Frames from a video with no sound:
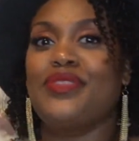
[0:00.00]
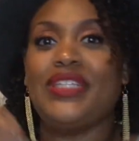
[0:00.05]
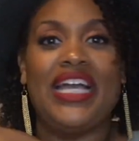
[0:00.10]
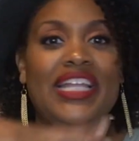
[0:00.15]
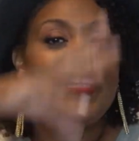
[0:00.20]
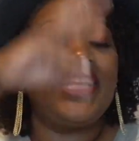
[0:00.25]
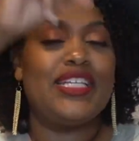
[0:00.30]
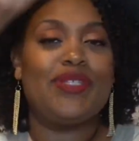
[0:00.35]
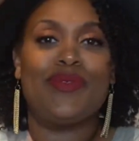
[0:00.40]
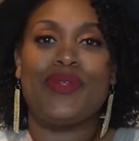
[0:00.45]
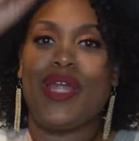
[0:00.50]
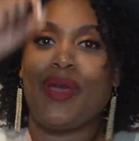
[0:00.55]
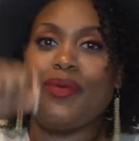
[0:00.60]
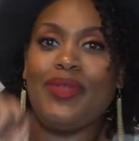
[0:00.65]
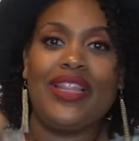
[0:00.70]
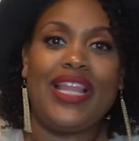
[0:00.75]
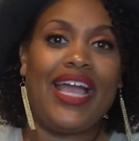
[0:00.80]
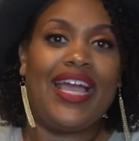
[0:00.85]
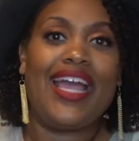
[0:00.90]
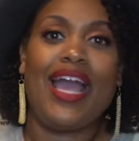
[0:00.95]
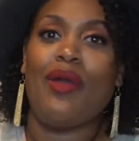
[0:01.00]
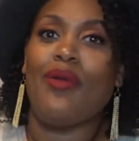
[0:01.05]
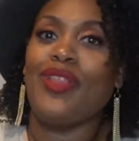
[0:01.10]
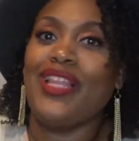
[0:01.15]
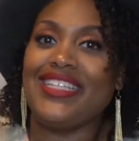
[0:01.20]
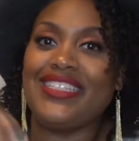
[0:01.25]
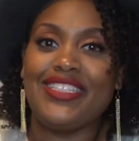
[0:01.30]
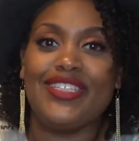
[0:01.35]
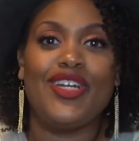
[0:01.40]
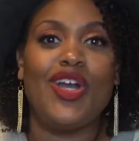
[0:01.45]
That's what I would like. I would
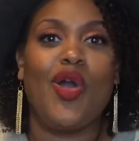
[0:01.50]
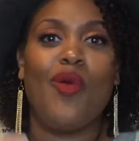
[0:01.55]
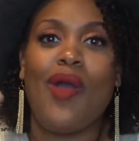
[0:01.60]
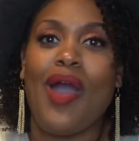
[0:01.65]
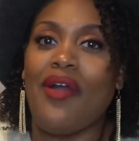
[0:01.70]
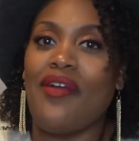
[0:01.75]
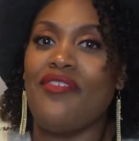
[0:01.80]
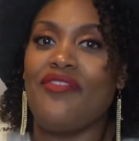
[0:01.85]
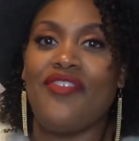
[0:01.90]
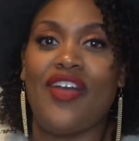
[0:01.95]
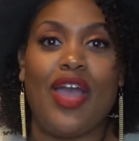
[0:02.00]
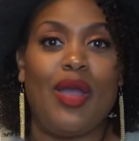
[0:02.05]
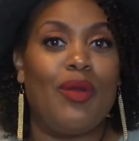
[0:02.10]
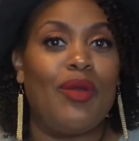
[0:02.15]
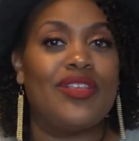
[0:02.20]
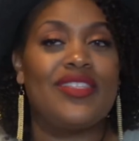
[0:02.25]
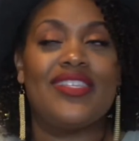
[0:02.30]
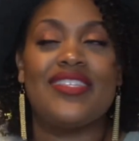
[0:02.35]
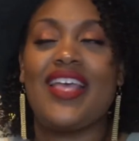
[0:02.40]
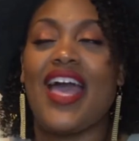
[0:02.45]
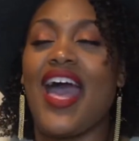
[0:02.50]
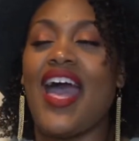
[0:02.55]
like to go out in fireworks.